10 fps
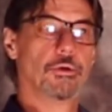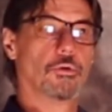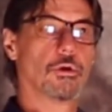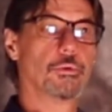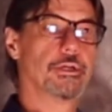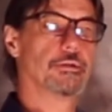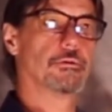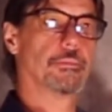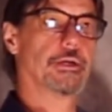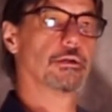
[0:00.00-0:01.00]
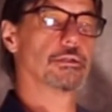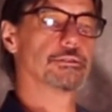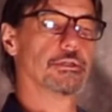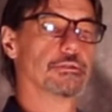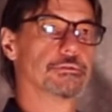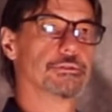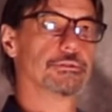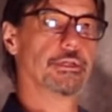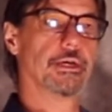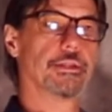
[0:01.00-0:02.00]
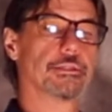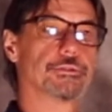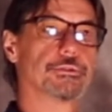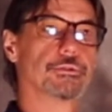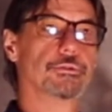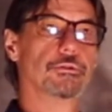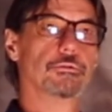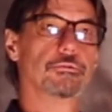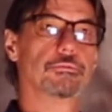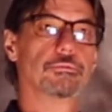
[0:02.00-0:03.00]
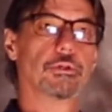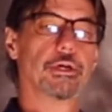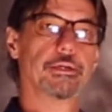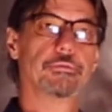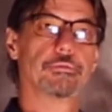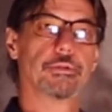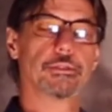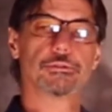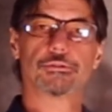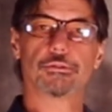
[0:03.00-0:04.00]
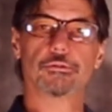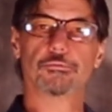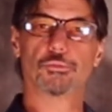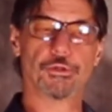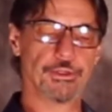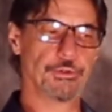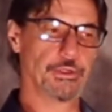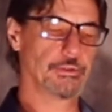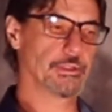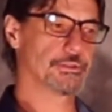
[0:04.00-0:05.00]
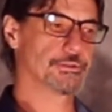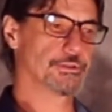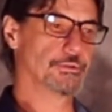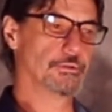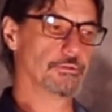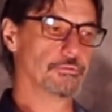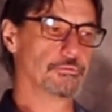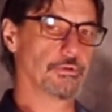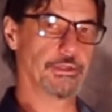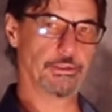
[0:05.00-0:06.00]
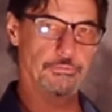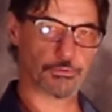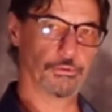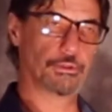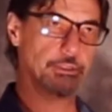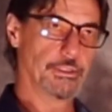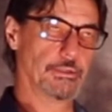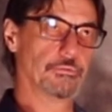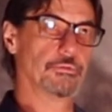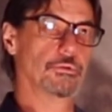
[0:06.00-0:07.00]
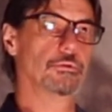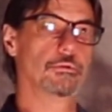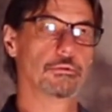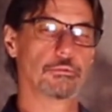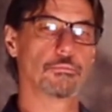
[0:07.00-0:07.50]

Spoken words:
Or we can remind ourselves, yeah, that's true of life, that's true of breathing, that's true of finding food and eating food.